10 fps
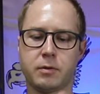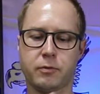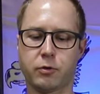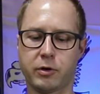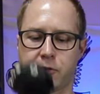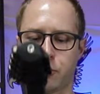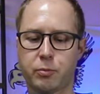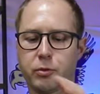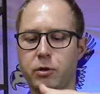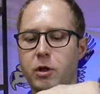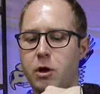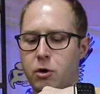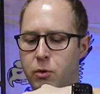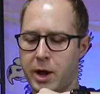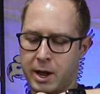for a super
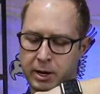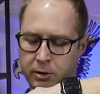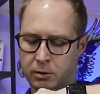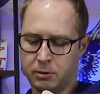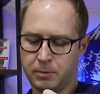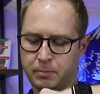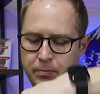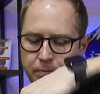low angle.